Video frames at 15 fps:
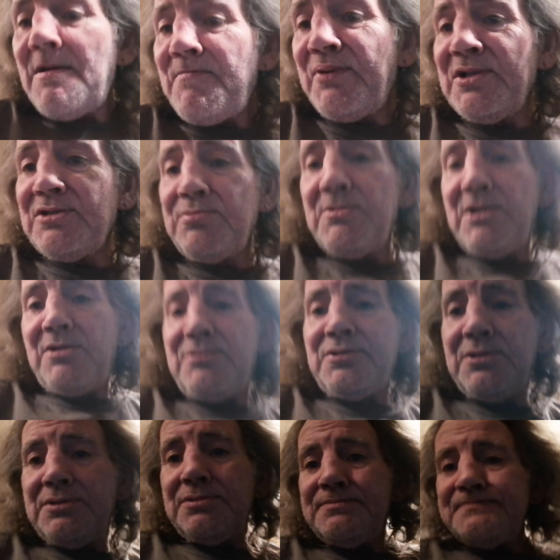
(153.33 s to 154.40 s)
that pissed me off.
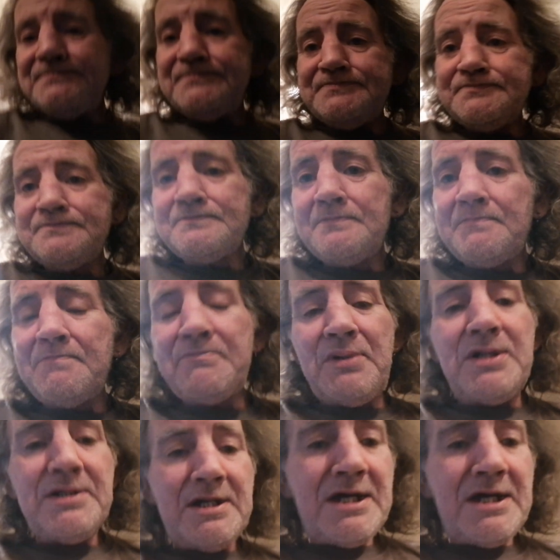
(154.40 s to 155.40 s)
But